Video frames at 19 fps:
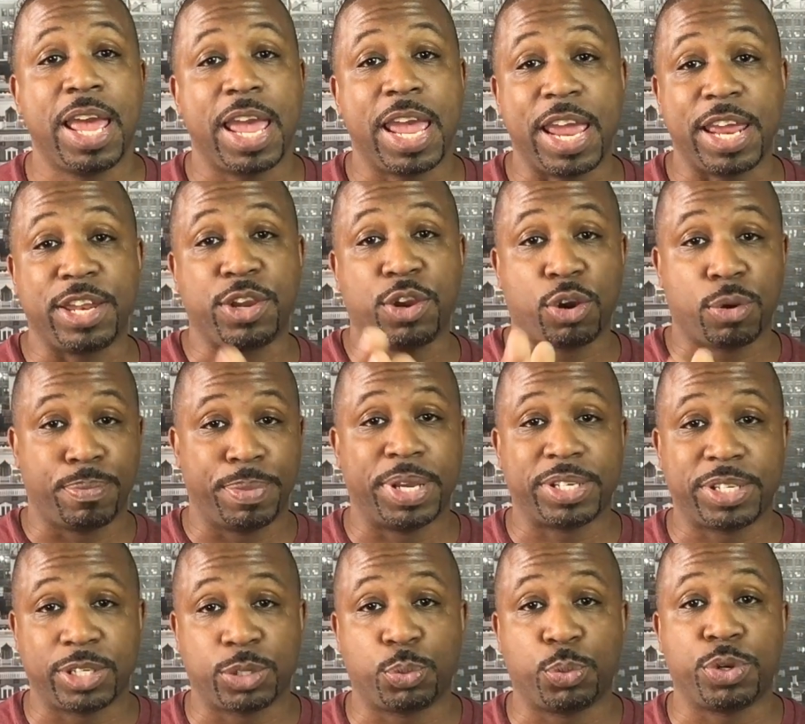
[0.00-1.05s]
in your
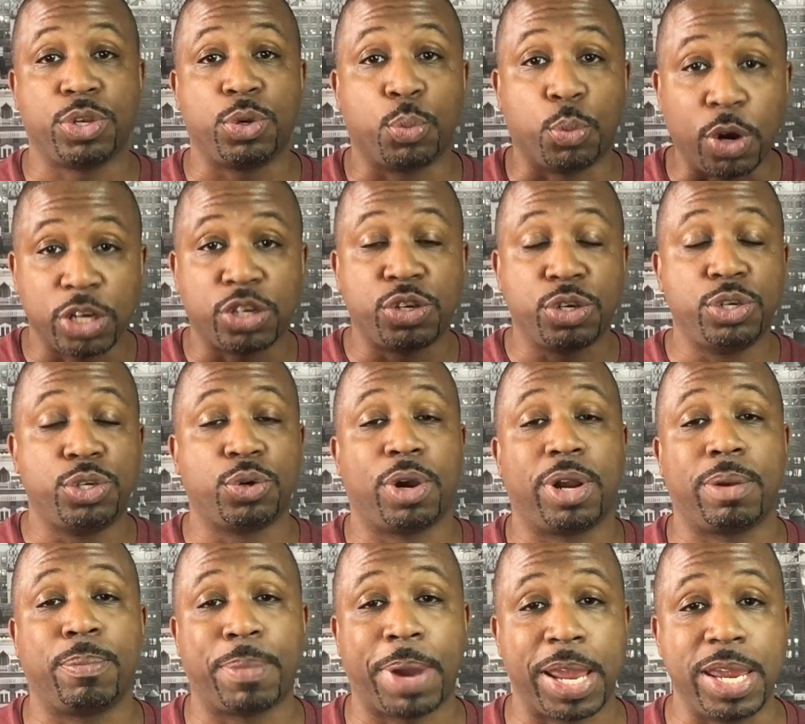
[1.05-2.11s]
business once you join
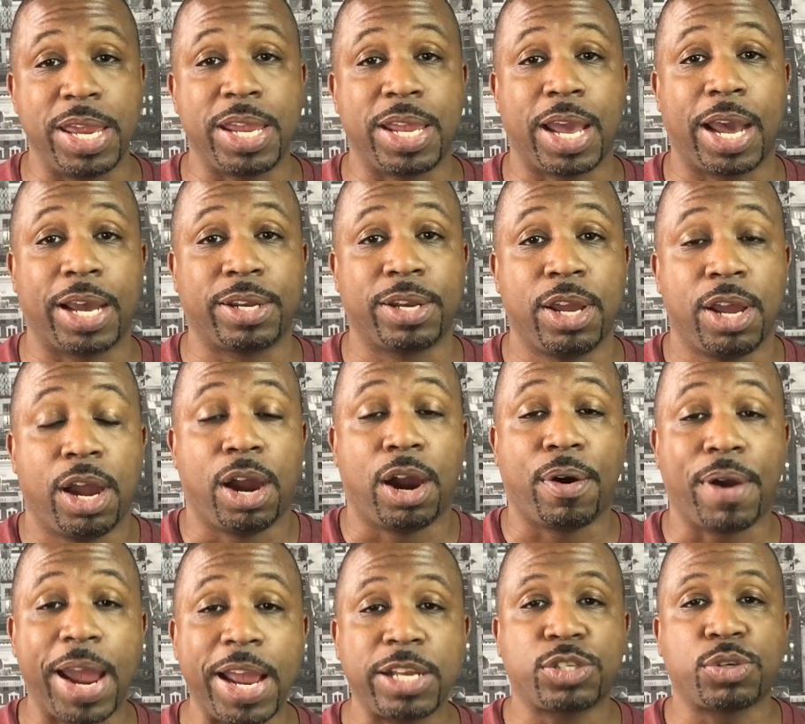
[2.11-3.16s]
Myecon. All
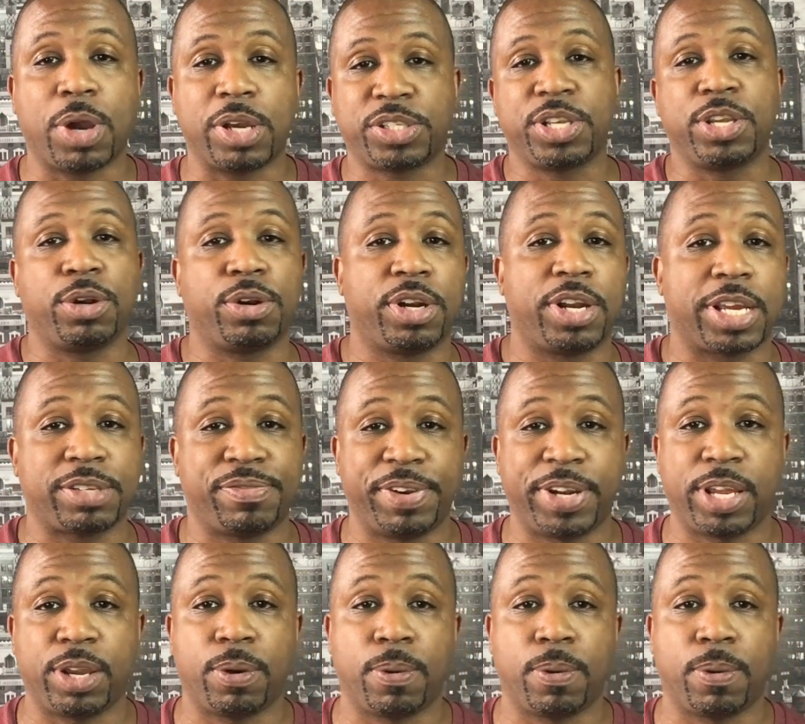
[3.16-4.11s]
right, so I'll see you on the next video.